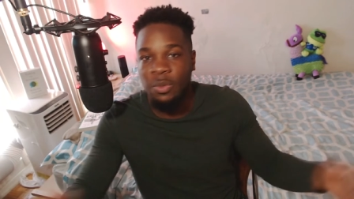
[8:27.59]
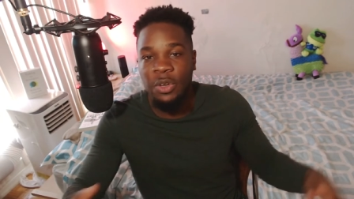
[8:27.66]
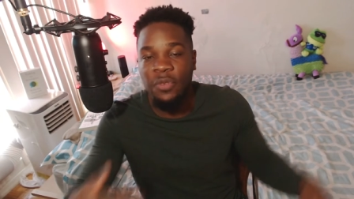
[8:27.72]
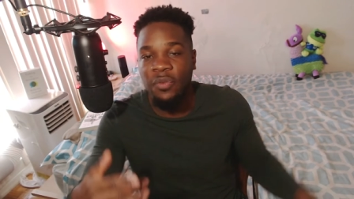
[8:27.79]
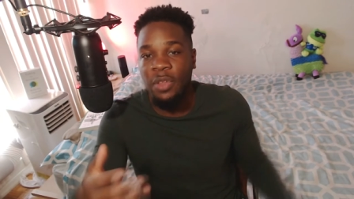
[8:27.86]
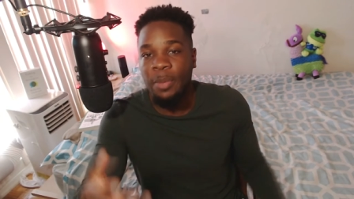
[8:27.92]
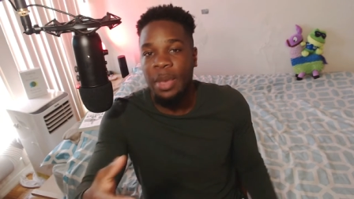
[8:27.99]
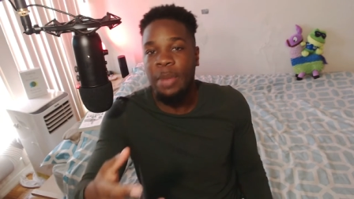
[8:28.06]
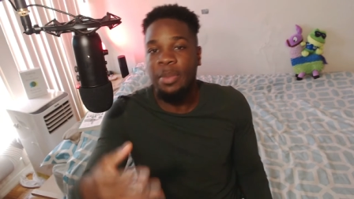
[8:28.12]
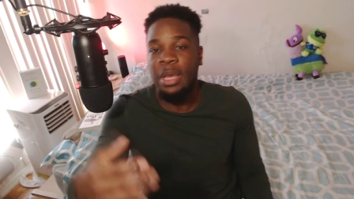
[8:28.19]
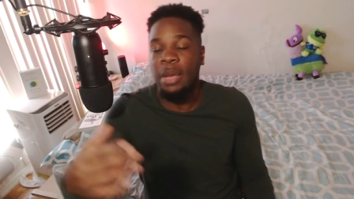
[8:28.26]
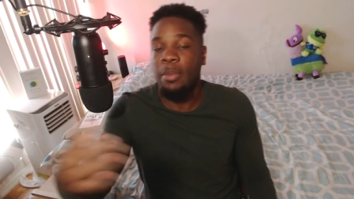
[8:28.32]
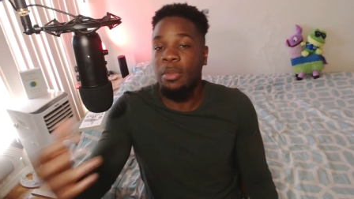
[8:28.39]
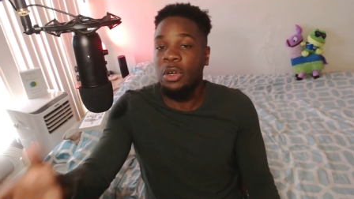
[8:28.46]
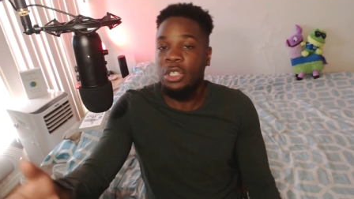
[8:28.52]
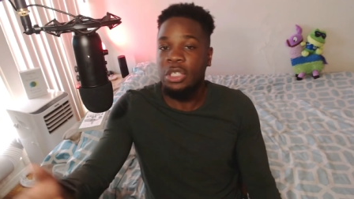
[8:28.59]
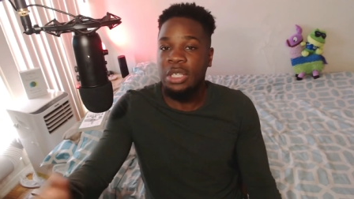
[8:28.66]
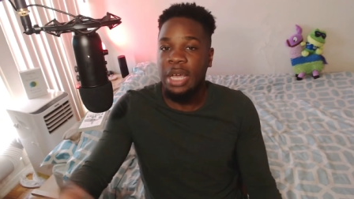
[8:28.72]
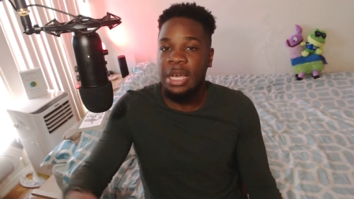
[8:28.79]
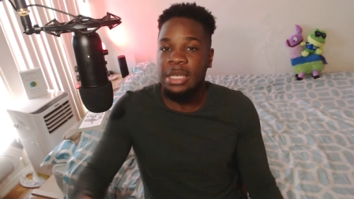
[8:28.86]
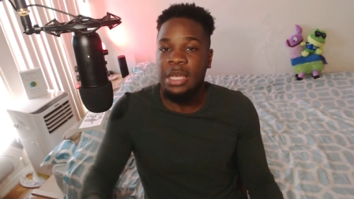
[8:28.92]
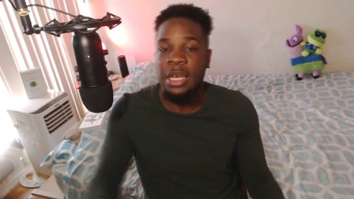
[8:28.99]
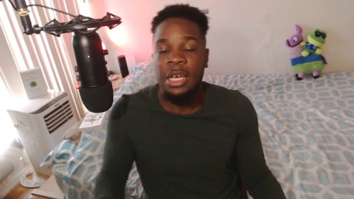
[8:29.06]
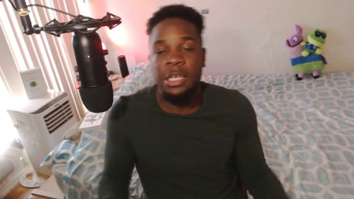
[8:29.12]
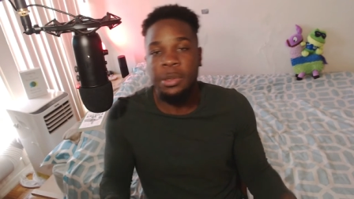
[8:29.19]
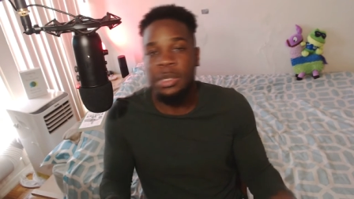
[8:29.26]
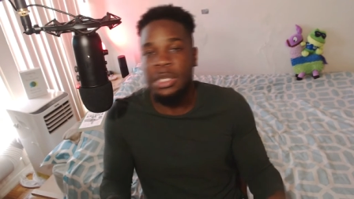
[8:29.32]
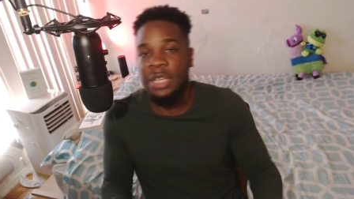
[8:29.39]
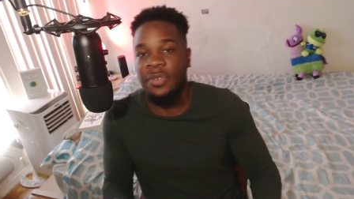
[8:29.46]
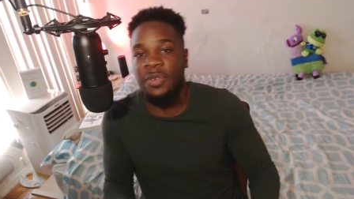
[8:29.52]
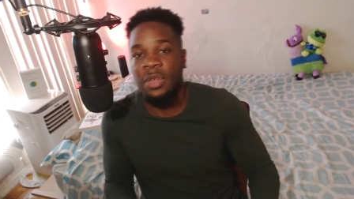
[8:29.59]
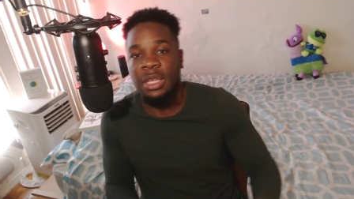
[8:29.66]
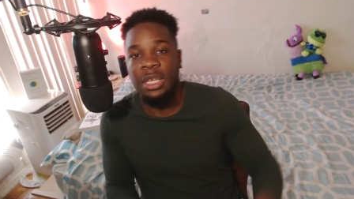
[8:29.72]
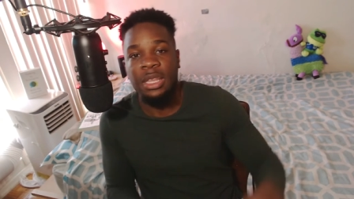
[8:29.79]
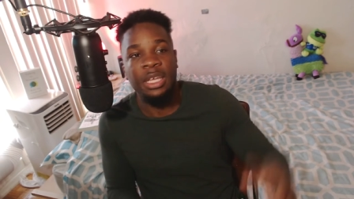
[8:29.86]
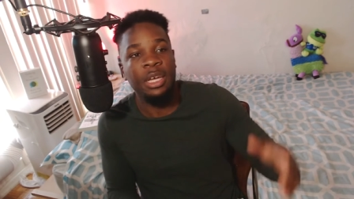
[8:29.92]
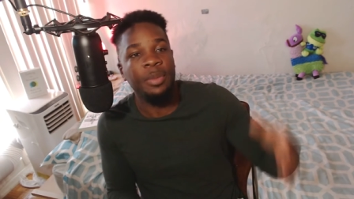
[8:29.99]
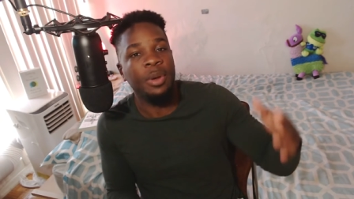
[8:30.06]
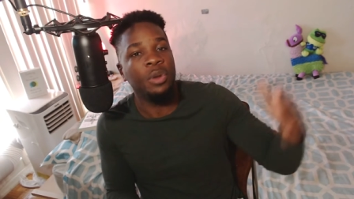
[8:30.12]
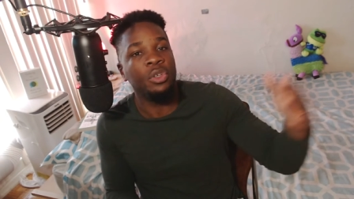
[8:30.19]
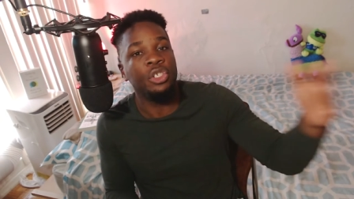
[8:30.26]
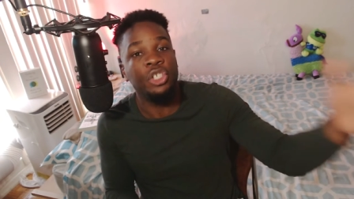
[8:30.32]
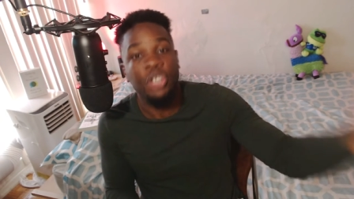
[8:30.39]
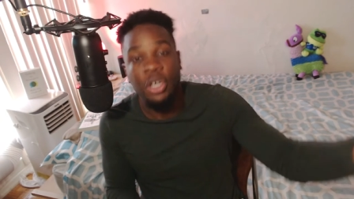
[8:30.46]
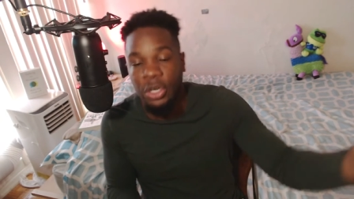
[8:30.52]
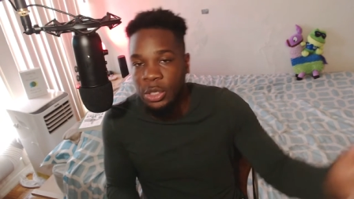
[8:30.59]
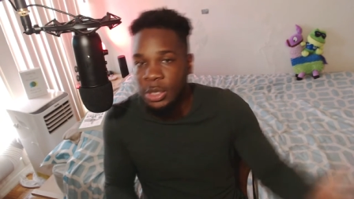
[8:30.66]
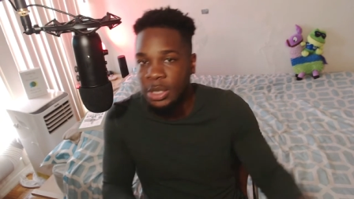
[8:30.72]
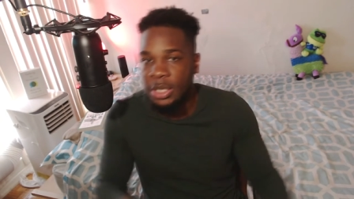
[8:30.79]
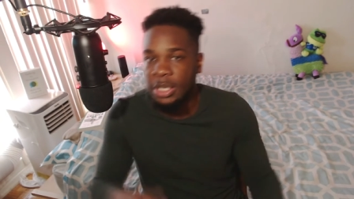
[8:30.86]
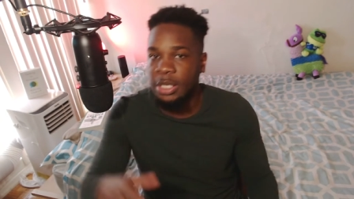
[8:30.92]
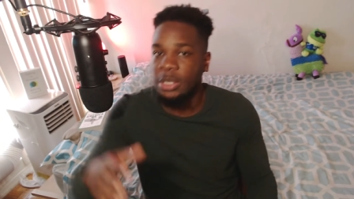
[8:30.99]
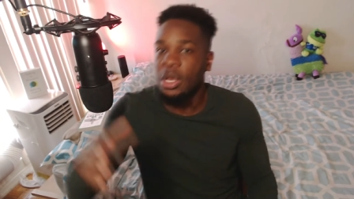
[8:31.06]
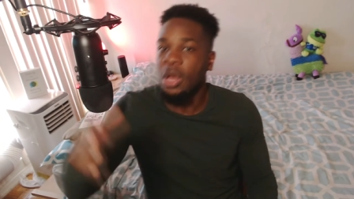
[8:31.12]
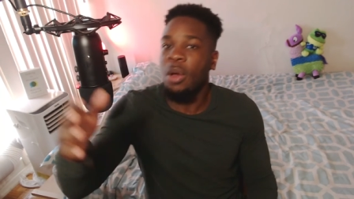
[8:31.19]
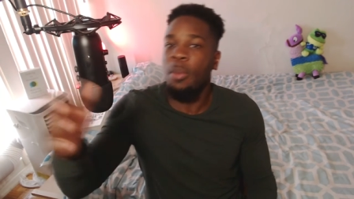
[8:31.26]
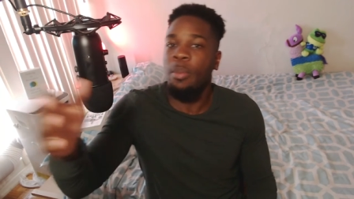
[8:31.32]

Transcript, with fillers: When you flip N B A merchandise, specifically think about jerseys,